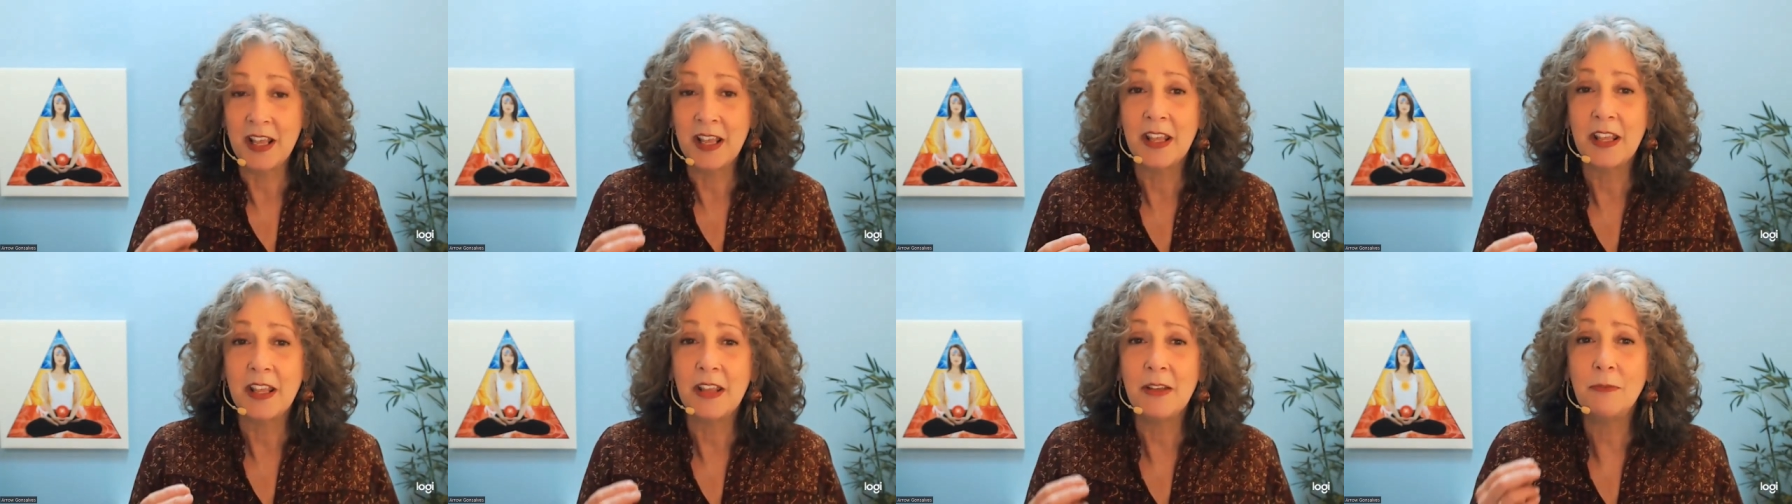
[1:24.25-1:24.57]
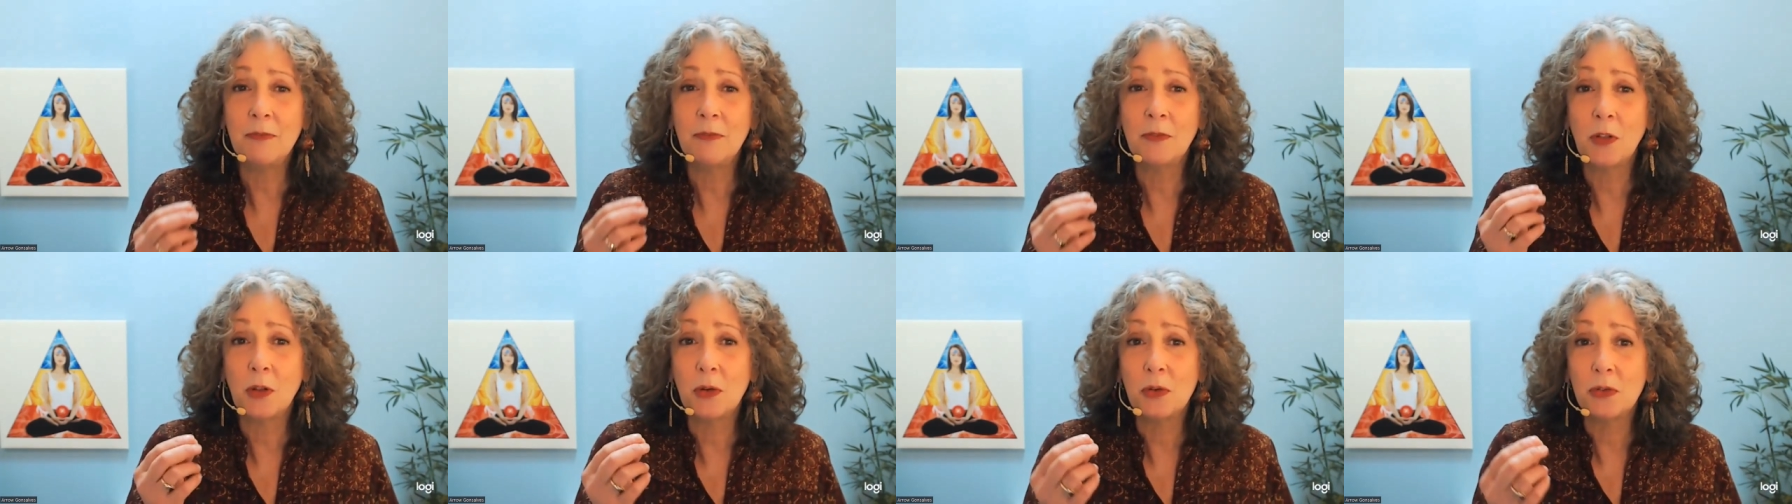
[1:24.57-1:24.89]

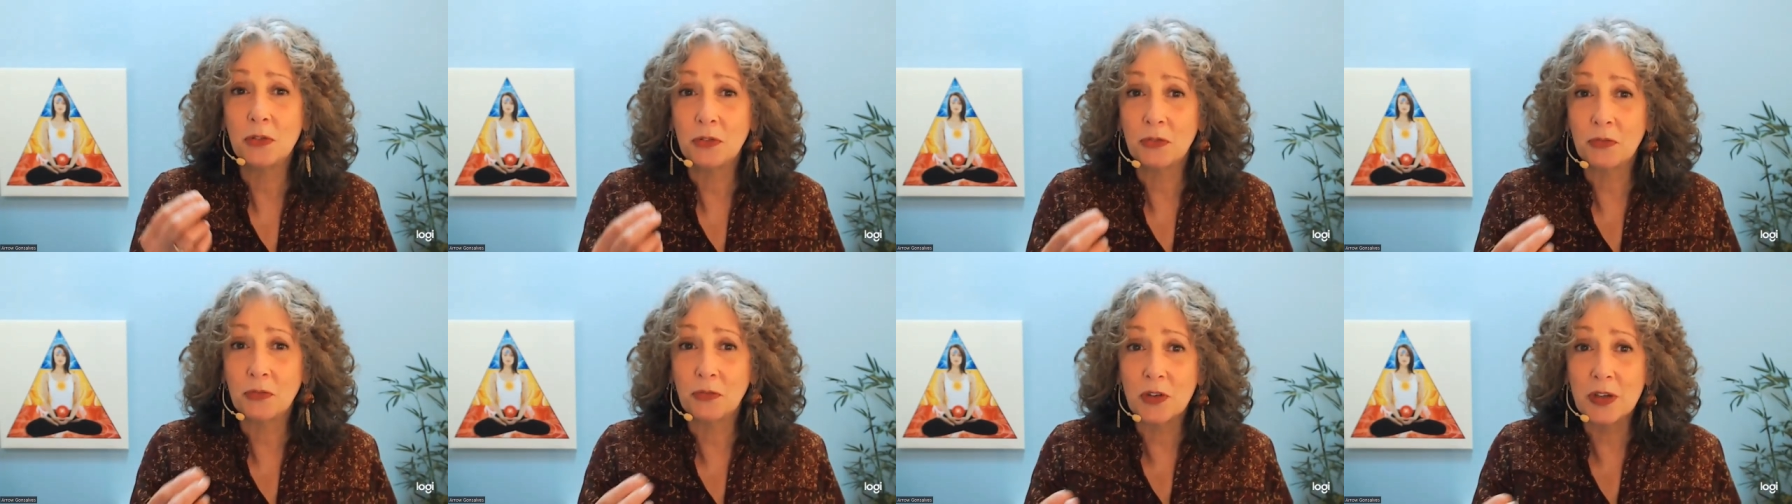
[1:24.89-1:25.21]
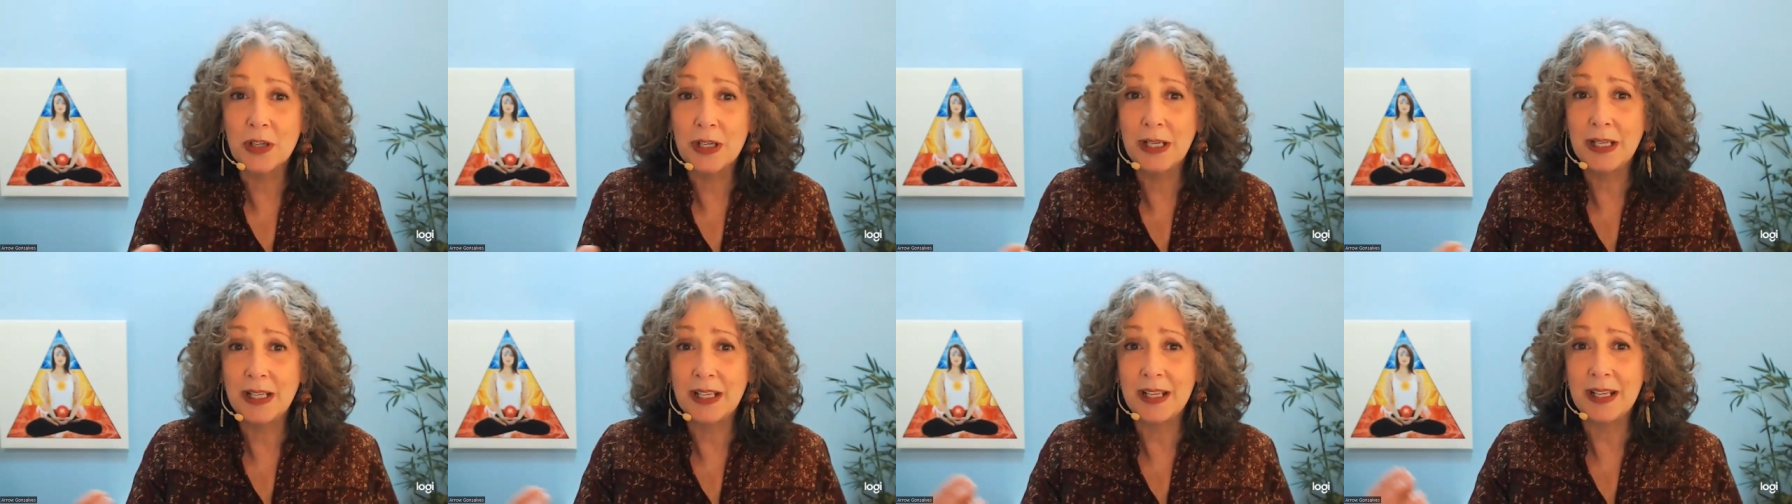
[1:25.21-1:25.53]
it flows
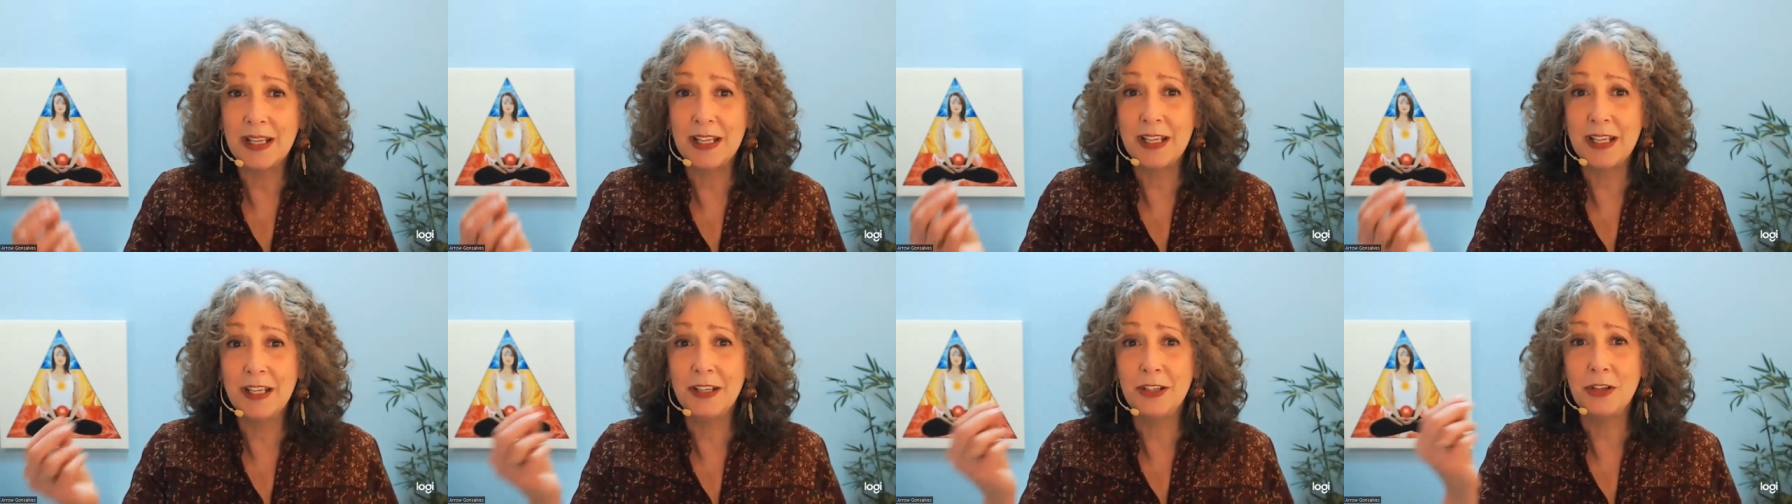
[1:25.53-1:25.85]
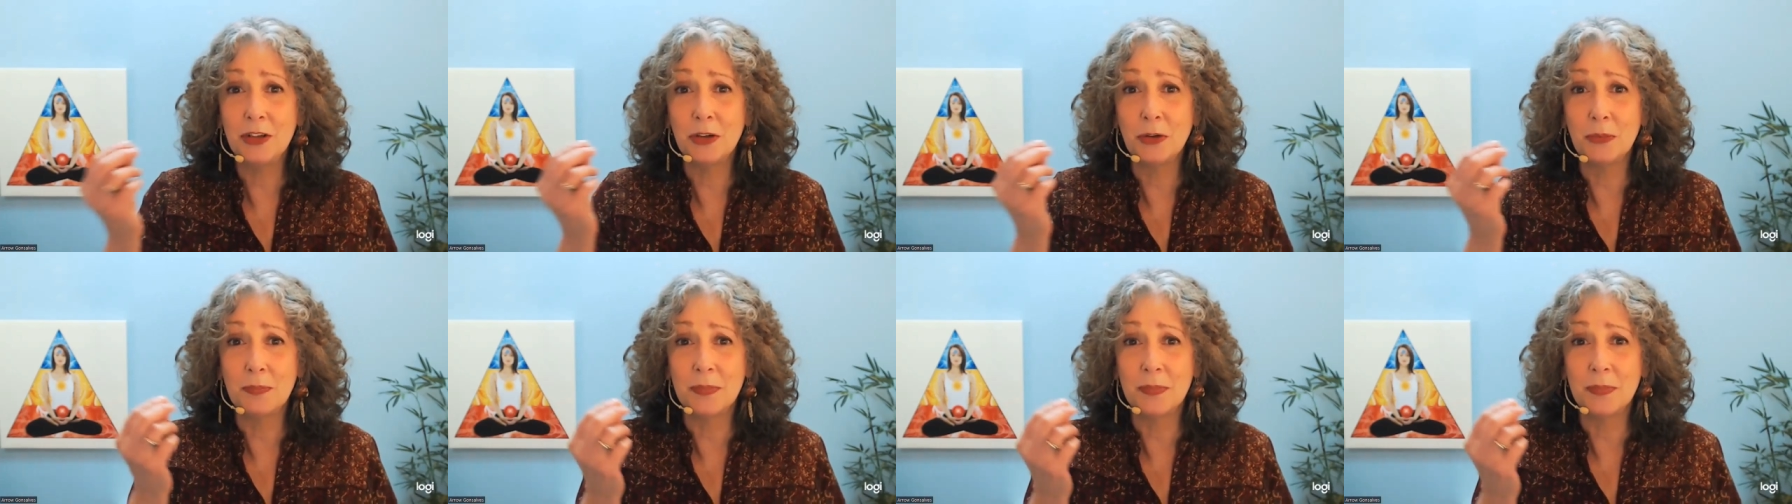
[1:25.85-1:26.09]
freely in your